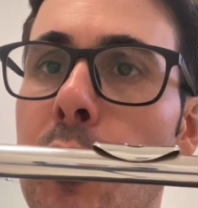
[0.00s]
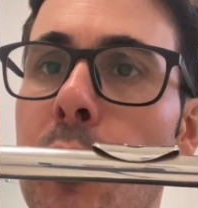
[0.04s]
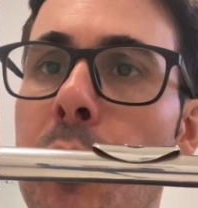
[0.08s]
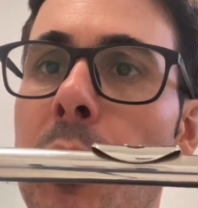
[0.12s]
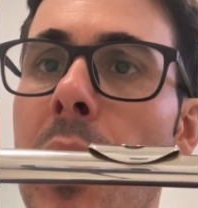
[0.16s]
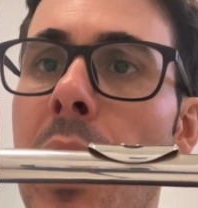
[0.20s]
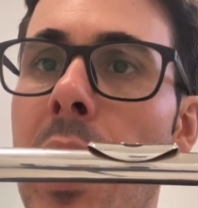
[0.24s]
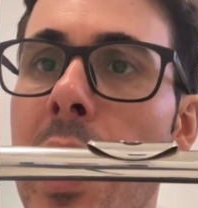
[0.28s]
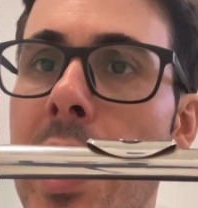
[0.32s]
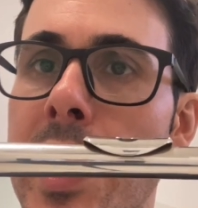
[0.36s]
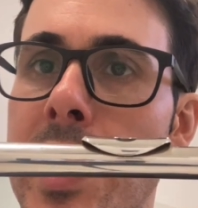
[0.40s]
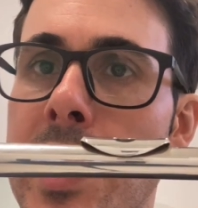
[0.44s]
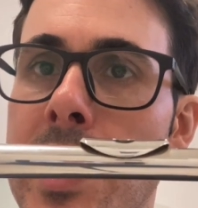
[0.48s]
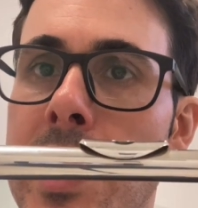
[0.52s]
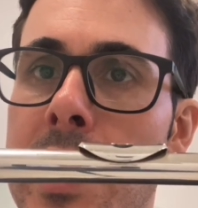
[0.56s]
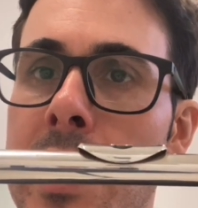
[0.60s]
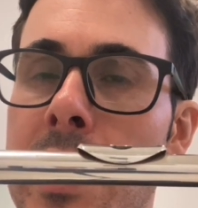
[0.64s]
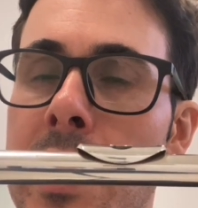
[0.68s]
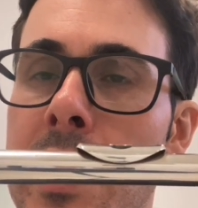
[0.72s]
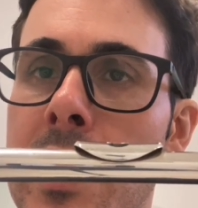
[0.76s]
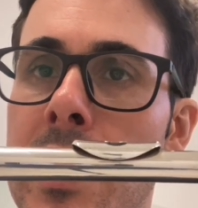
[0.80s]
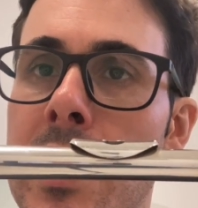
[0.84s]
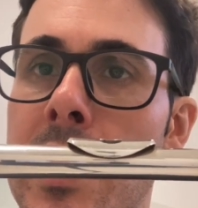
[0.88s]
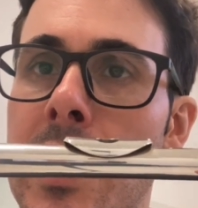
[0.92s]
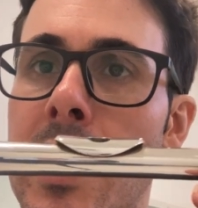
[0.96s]
part.
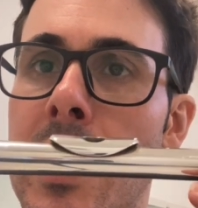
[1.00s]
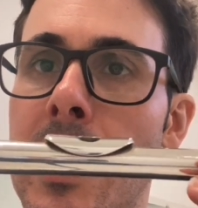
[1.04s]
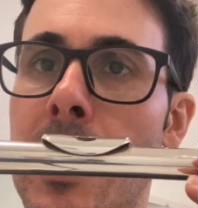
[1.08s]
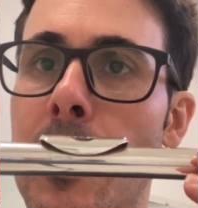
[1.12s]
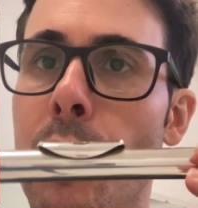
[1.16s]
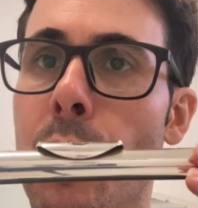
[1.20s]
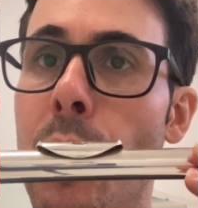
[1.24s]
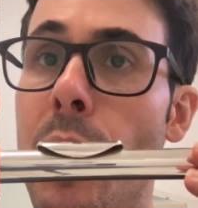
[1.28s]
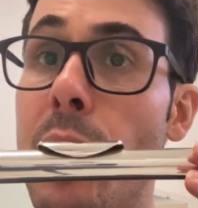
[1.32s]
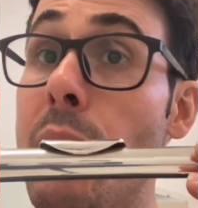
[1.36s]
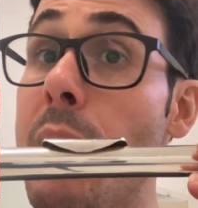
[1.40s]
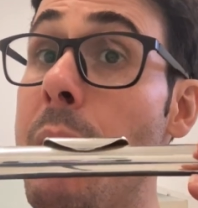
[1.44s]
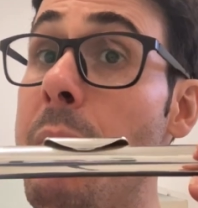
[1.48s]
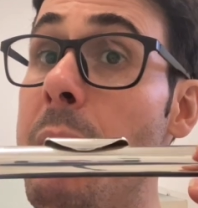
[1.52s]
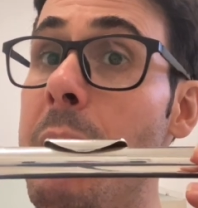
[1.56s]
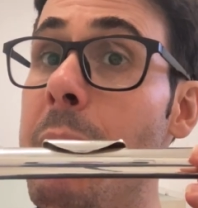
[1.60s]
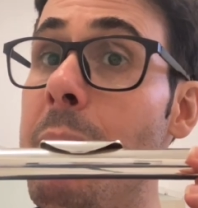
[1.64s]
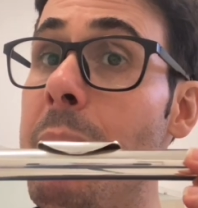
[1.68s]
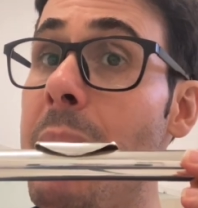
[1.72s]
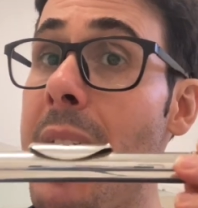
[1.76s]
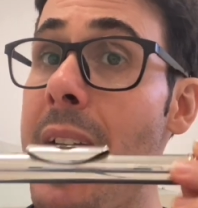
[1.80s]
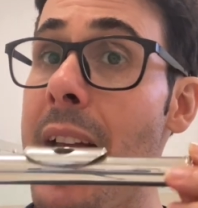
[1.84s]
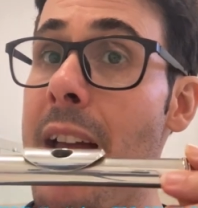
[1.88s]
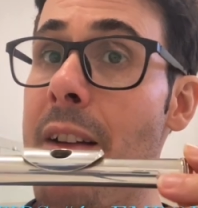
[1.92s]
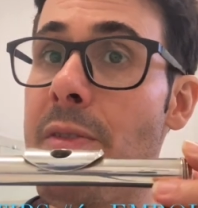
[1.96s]
What do I mean
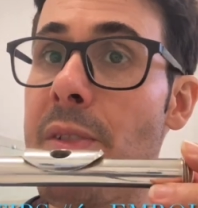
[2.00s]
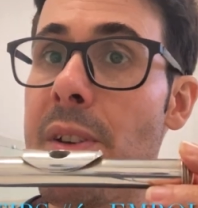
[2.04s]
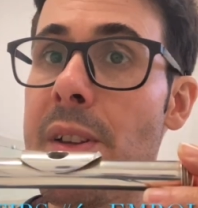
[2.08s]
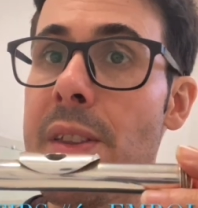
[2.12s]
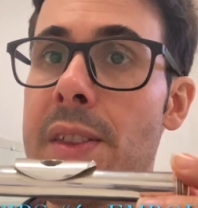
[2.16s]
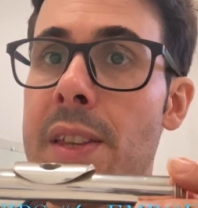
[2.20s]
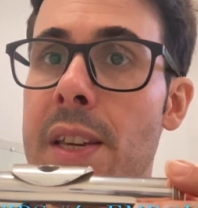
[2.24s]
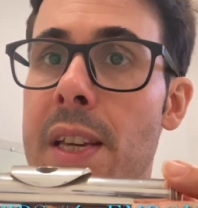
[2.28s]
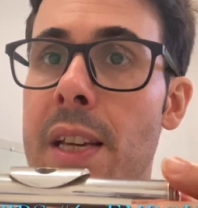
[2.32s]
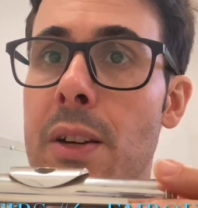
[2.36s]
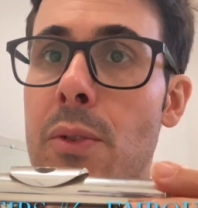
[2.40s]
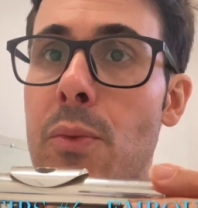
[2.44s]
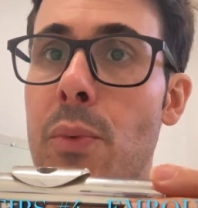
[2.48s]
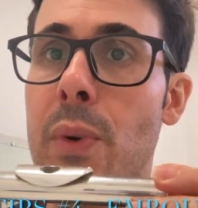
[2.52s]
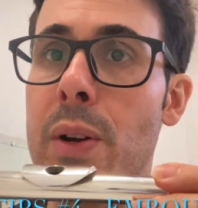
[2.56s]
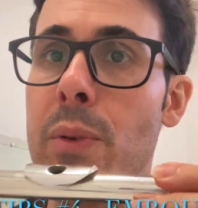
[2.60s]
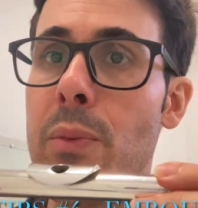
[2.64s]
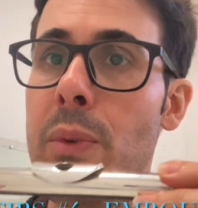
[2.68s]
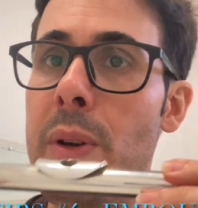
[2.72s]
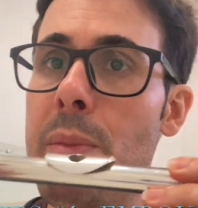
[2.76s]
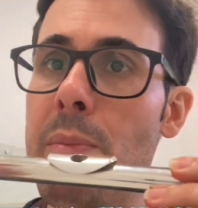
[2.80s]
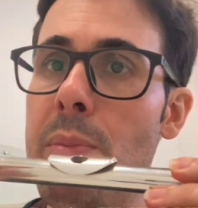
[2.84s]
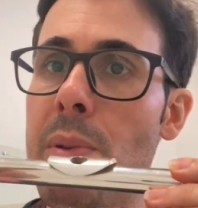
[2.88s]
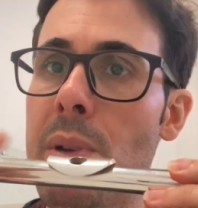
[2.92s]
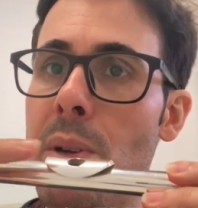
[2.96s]
by everything? When
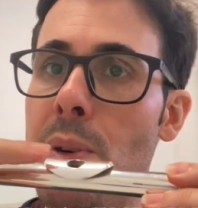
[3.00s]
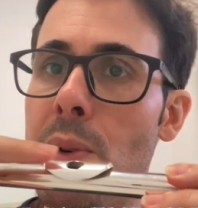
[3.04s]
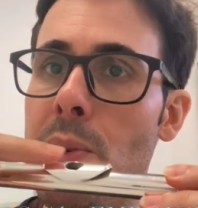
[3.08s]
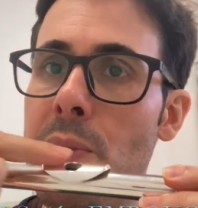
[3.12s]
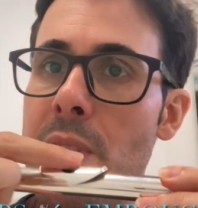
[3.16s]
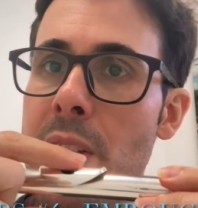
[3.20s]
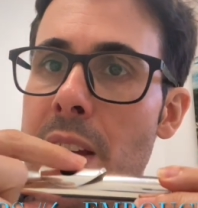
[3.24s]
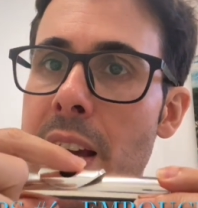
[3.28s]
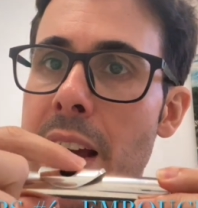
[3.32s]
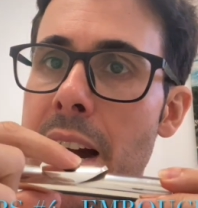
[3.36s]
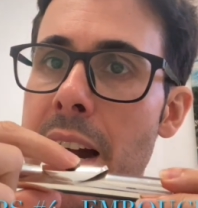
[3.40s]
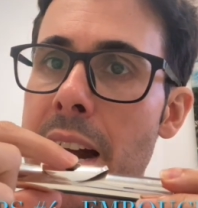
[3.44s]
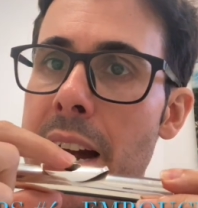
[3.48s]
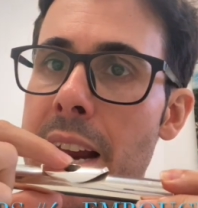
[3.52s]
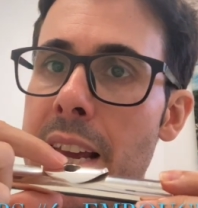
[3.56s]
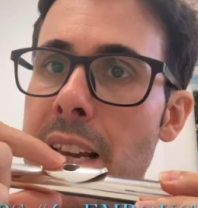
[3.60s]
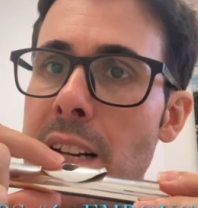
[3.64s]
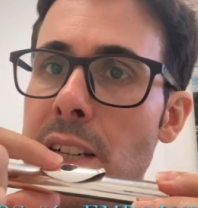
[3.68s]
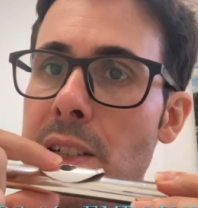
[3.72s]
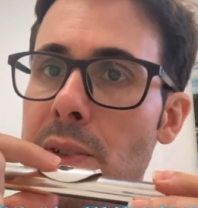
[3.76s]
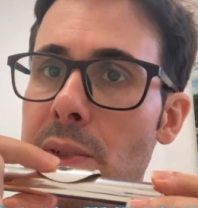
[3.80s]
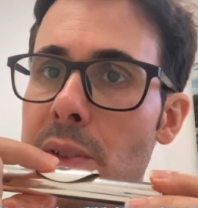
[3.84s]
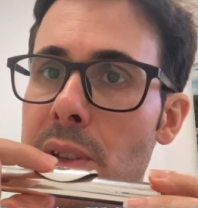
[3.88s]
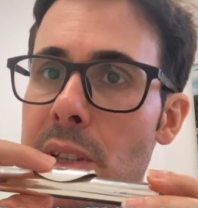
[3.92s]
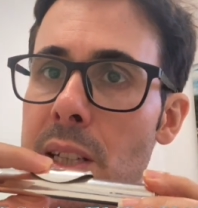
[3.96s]
we blow the air
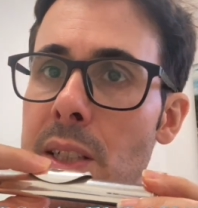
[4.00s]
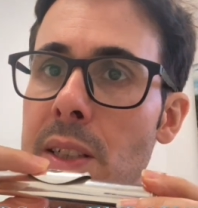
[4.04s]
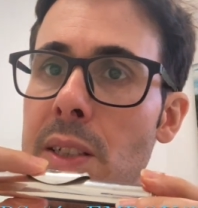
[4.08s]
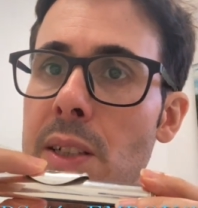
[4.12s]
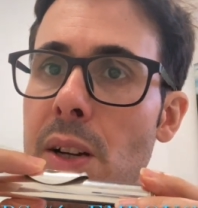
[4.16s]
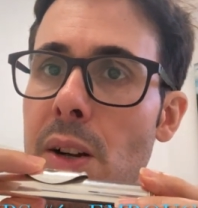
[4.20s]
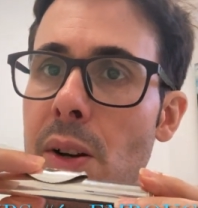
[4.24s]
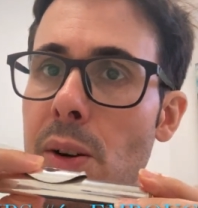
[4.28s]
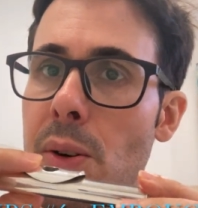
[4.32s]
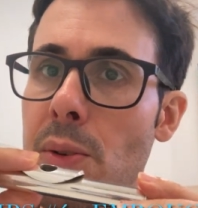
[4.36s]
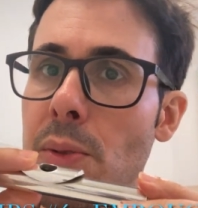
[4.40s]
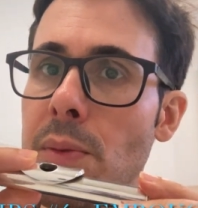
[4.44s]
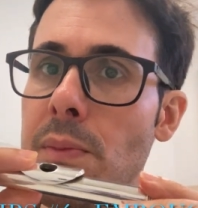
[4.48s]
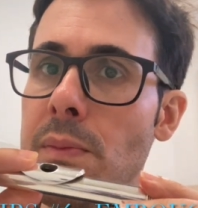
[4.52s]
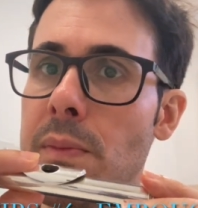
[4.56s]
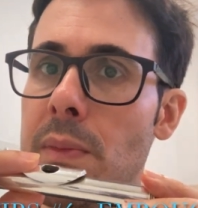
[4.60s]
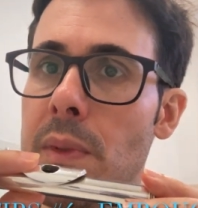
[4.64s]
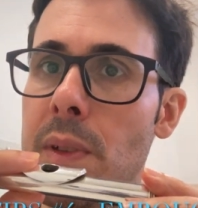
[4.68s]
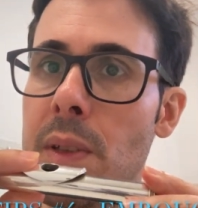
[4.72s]
into this hole,